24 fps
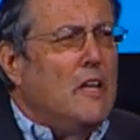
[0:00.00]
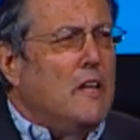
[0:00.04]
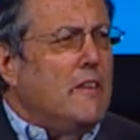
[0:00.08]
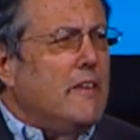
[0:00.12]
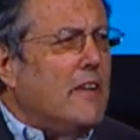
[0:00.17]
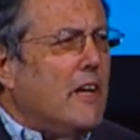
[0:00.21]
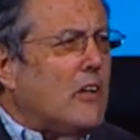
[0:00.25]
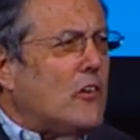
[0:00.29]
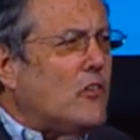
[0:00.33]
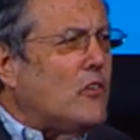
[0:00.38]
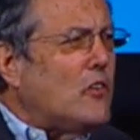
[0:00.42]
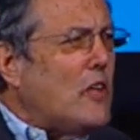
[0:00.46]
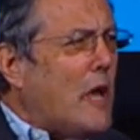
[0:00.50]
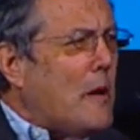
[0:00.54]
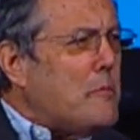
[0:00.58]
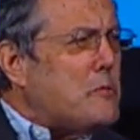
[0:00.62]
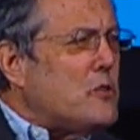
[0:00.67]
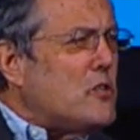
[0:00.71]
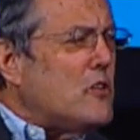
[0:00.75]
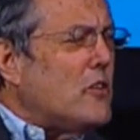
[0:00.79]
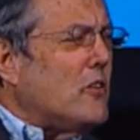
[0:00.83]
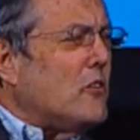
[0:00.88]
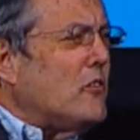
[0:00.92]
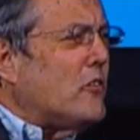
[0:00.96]
The
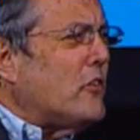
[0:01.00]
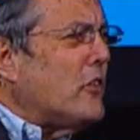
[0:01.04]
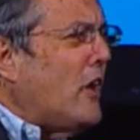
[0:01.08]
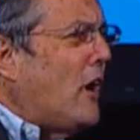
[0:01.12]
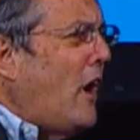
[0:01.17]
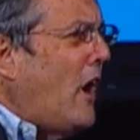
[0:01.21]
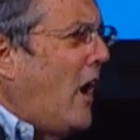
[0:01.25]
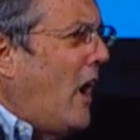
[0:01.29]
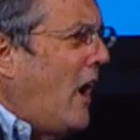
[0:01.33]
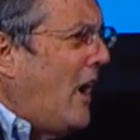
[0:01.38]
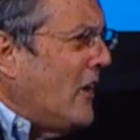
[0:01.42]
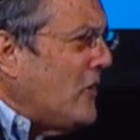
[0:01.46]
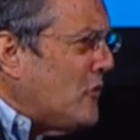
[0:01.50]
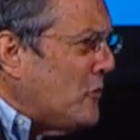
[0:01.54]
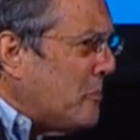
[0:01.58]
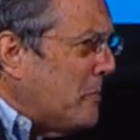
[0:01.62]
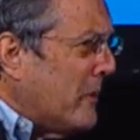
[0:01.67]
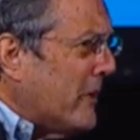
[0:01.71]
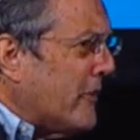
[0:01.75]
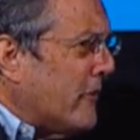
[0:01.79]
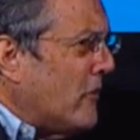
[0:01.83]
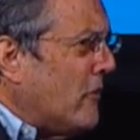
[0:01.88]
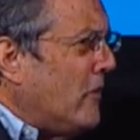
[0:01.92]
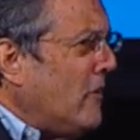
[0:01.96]
exception's the
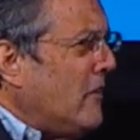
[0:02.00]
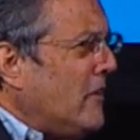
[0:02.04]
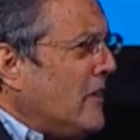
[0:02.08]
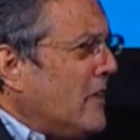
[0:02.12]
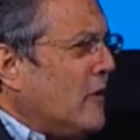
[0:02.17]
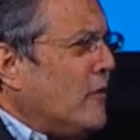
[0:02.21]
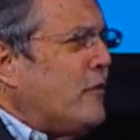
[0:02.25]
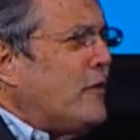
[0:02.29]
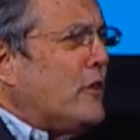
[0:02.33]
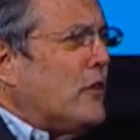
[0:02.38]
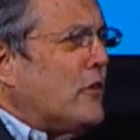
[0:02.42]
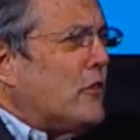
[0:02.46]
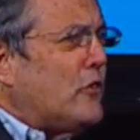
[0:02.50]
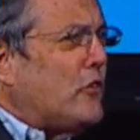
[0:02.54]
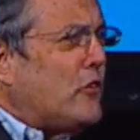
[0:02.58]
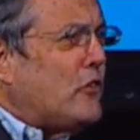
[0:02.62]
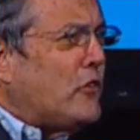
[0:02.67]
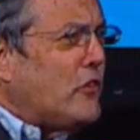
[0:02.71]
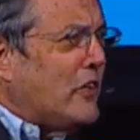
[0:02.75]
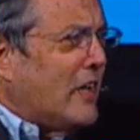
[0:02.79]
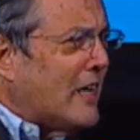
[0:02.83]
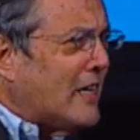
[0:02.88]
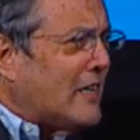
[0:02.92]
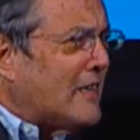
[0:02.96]
hospital. If you're
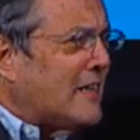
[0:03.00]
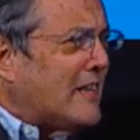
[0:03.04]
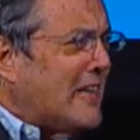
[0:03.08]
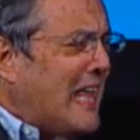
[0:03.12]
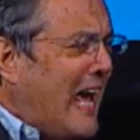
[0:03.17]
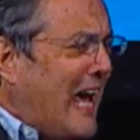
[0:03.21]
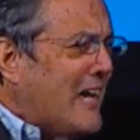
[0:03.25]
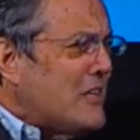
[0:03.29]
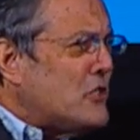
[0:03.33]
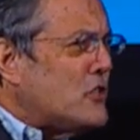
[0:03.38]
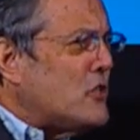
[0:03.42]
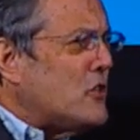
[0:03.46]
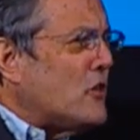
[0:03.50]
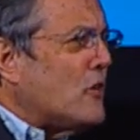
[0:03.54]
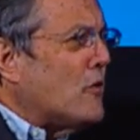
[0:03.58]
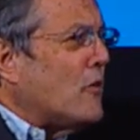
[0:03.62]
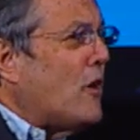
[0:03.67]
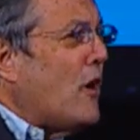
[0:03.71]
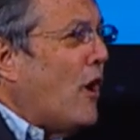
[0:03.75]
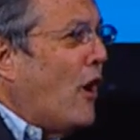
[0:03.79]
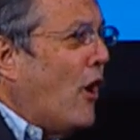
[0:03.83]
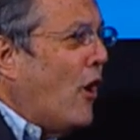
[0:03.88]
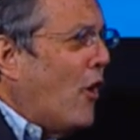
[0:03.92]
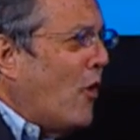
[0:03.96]
sick, that's your
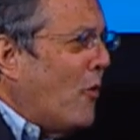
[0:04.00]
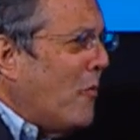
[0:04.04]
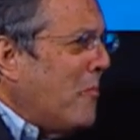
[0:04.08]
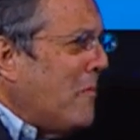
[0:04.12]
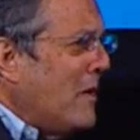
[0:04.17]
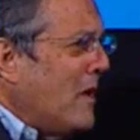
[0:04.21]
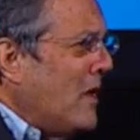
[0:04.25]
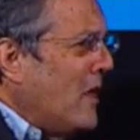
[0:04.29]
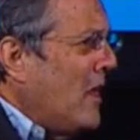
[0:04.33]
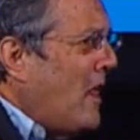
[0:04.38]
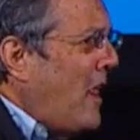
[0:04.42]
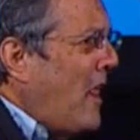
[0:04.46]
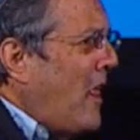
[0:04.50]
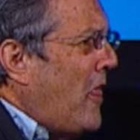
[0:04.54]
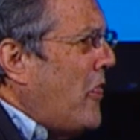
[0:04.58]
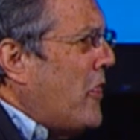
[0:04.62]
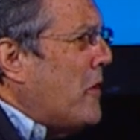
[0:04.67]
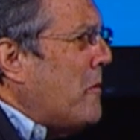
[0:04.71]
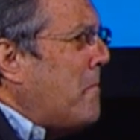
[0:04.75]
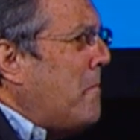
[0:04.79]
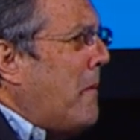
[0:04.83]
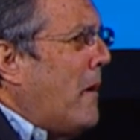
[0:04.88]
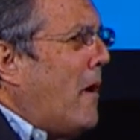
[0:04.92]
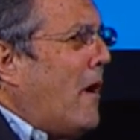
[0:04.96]
home.
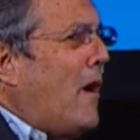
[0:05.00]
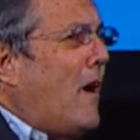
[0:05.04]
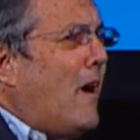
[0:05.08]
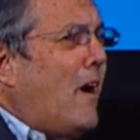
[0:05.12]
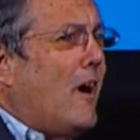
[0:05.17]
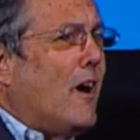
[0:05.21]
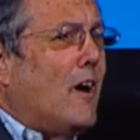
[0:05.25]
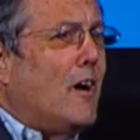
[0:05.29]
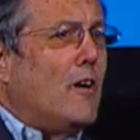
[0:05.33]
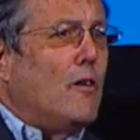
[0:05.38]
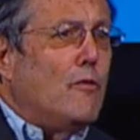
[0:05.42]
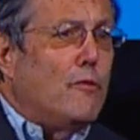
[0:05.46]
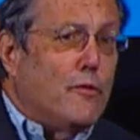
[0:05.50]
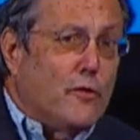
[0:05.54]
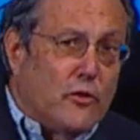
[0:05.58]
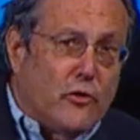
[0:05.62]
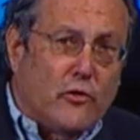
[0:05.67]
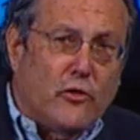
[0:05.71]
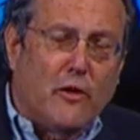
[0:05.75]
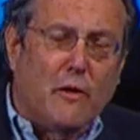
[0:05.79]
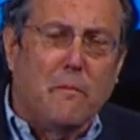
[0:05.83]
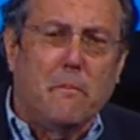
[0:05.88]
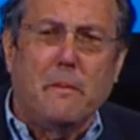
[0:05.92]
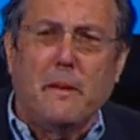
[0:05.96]
The bar, for
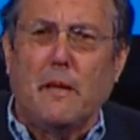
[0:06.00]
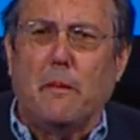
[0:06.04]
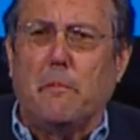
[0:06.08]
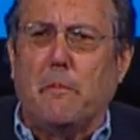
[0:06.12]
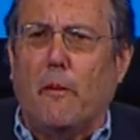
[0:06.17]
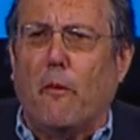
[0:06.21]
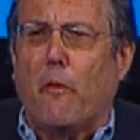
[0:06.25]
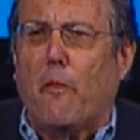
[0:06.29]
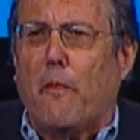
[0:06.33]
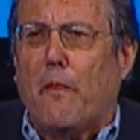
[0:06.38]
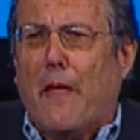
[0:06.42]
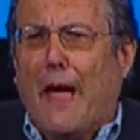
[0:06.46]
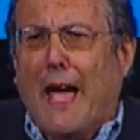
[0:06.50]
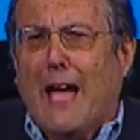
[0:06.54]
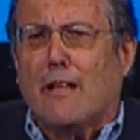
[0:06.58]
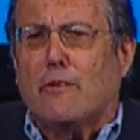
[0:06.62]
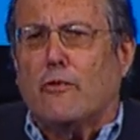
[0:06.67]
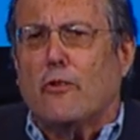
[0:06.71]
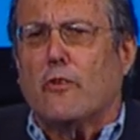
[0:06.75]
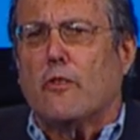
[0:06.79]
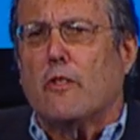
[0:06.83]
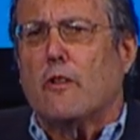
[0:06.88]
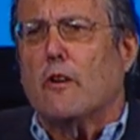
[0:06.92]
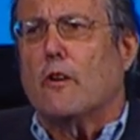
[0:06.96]
some people,
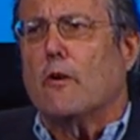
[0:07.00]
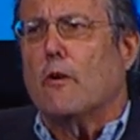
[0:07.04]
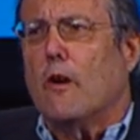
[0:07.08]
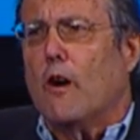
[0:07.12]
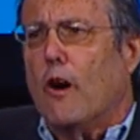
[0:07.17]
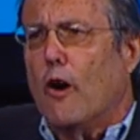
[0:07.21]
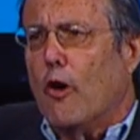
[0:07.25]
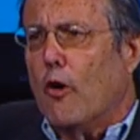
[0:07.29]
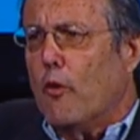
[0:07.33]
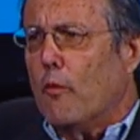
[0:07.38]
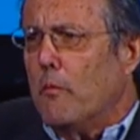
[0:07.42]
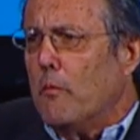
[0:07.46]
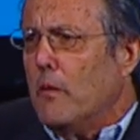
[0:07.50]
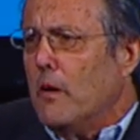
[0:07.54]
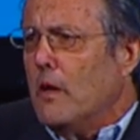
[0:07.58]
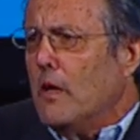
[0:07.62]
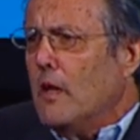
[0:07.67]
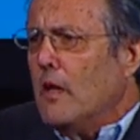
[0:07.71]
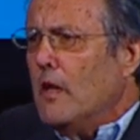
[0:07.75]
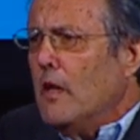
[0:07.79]
that's their home.